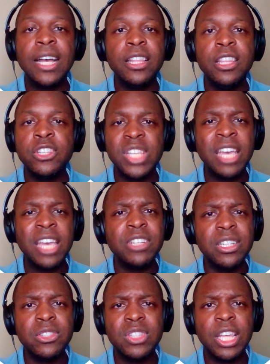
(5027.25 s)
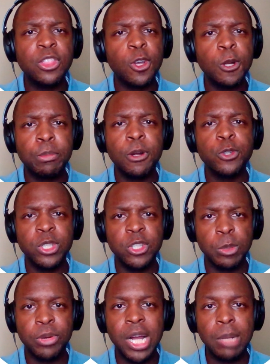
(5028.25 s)
this evidence that third person is a
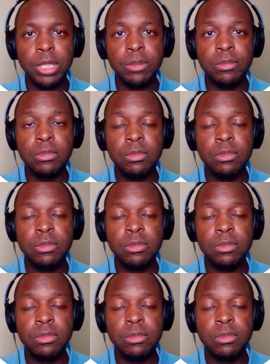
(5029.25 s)
problem?